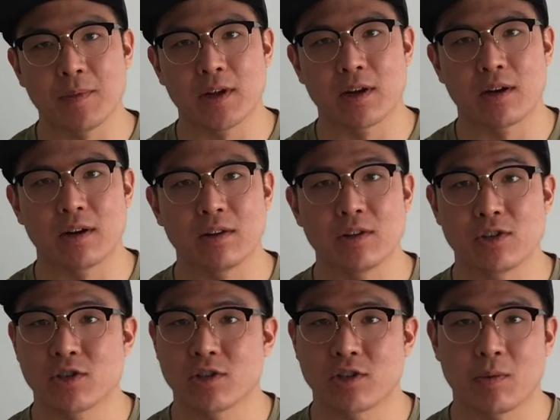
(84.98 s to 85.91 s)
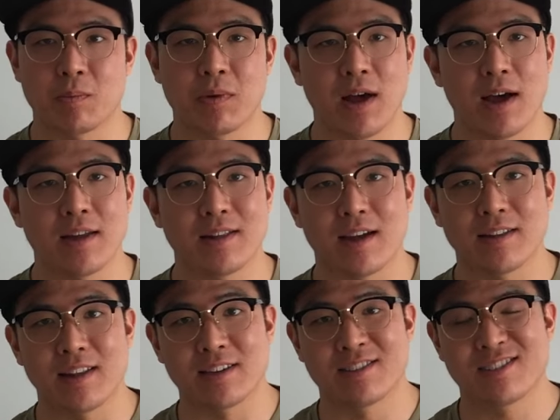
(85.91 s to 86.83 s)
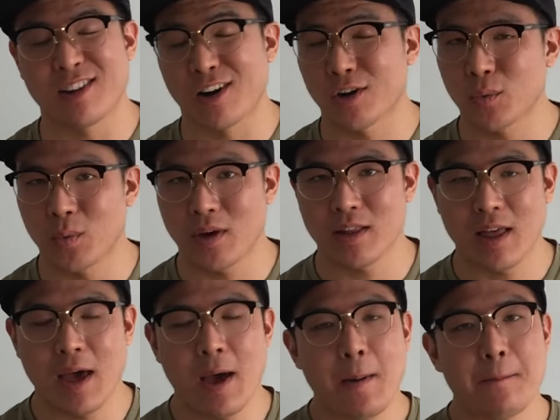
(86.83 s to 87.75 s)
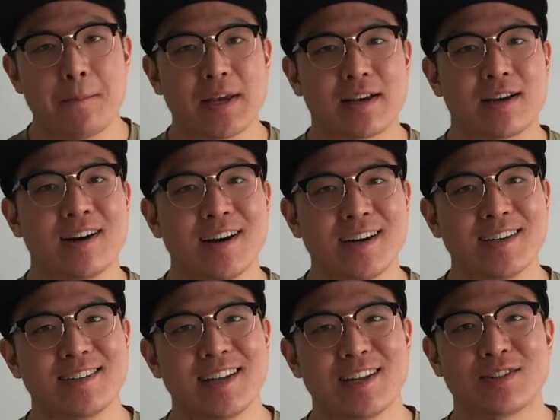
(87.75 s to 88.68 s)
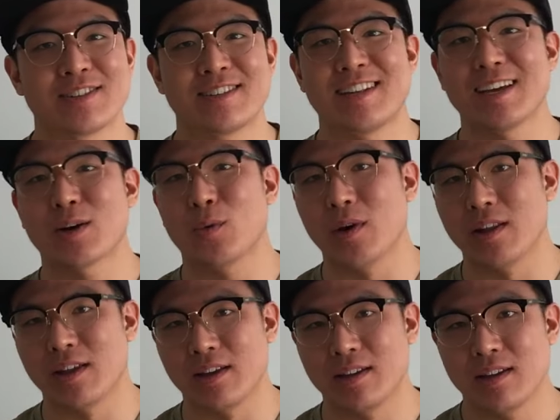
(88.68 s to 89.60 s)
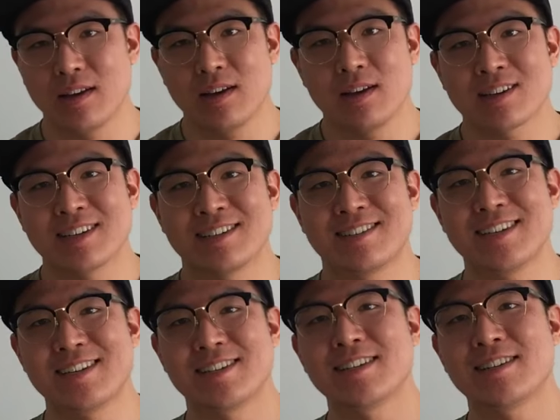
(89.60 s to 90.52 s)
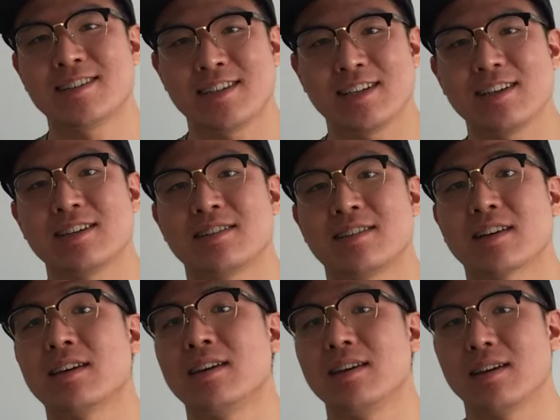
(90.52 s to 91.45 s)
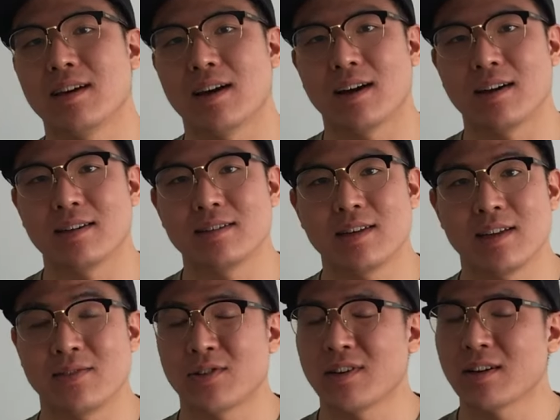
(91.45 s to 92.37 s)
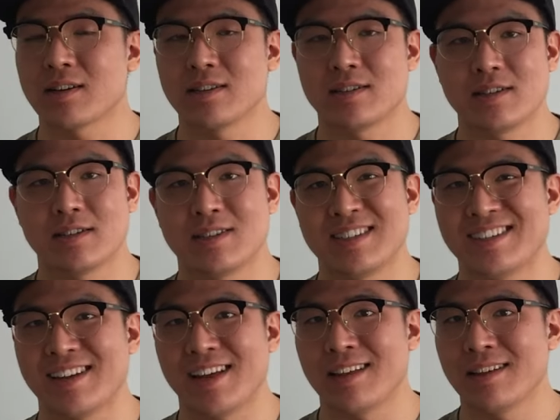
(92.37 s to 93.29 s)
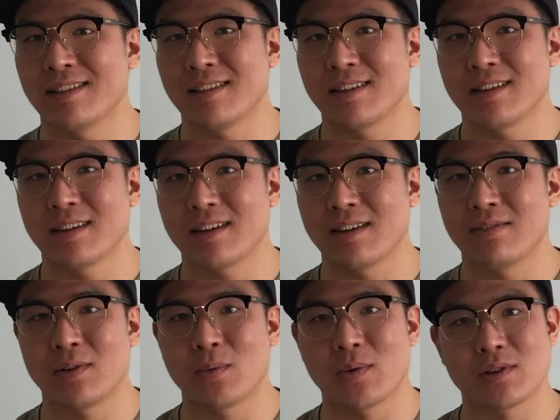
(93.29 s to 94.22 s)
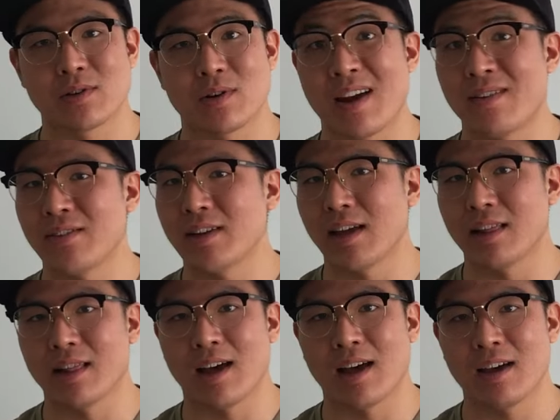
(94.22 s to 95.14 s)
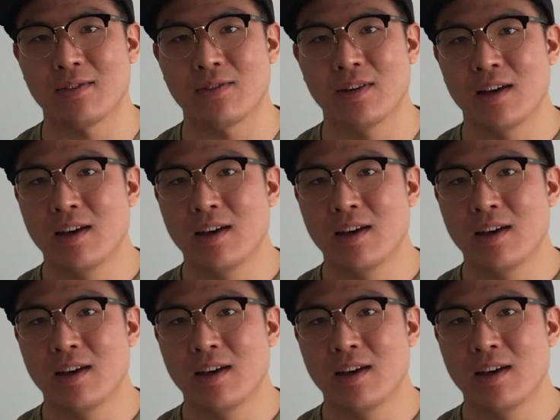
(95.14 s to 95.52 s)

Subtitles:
their nutrition plan that they start with because they don't stick with it. Consistency is the key, guys. And if you're not consistent in anything, even with your everyday life,